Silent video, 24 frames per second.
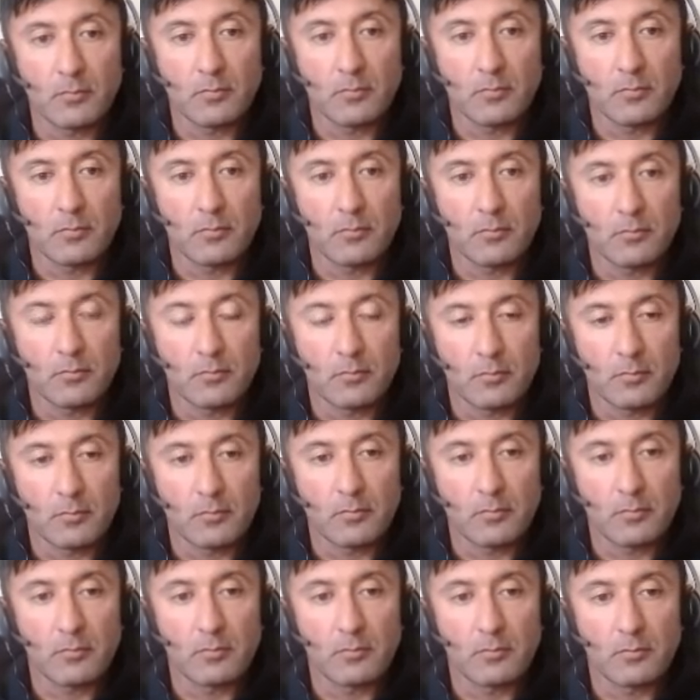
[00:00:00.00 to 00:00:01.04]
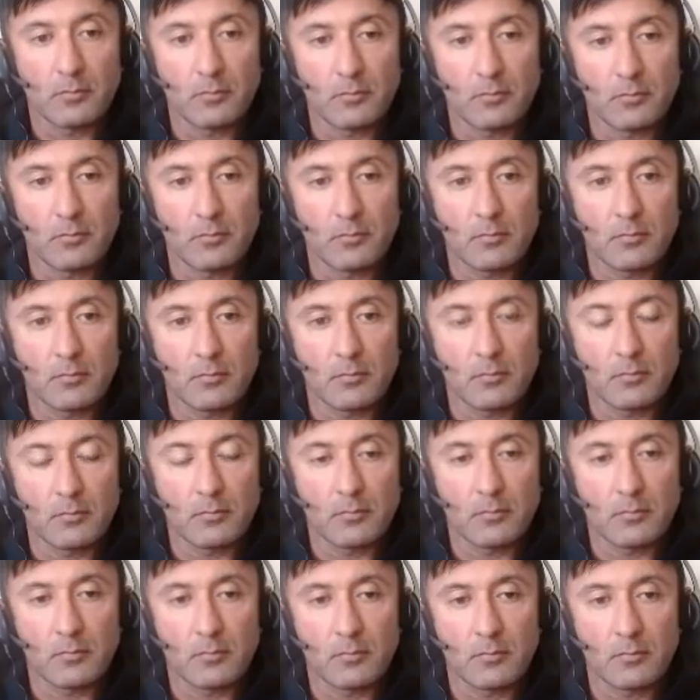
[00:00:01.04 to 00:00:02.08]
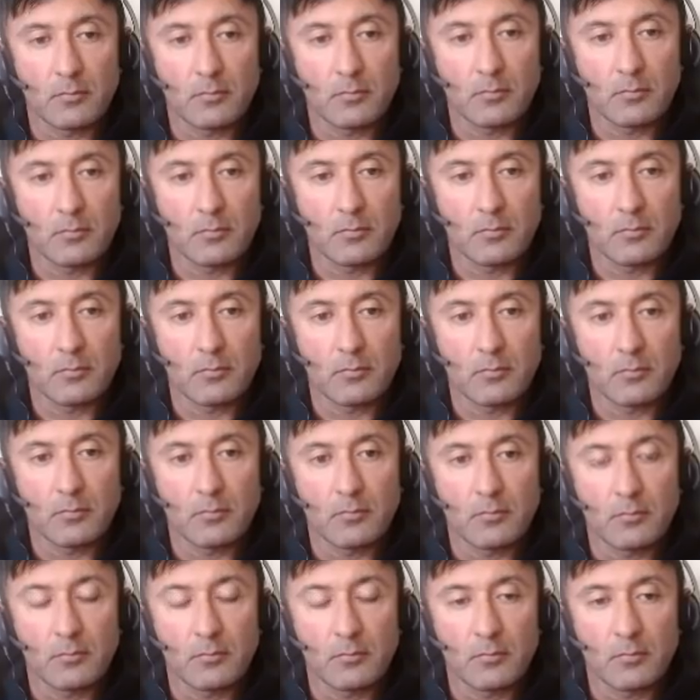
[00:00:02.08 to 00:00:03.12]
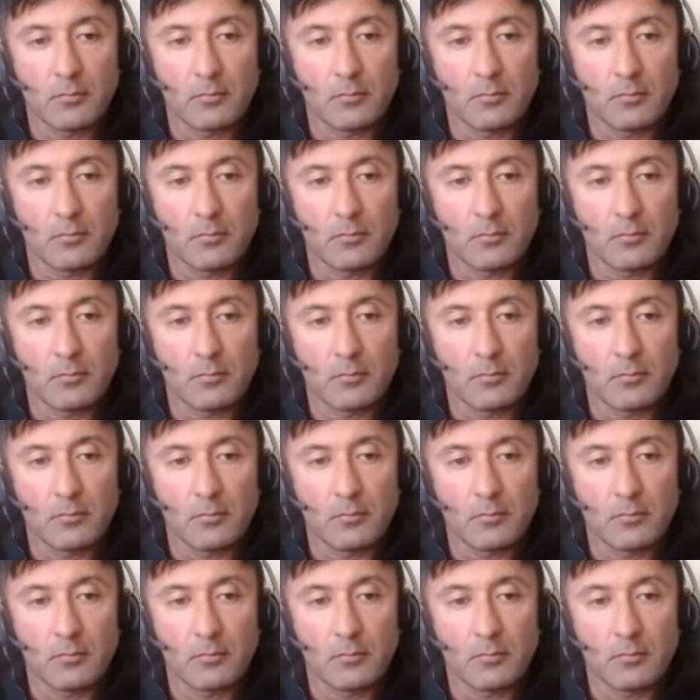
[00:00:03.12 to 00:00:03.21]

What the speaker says: The person shown says nothing.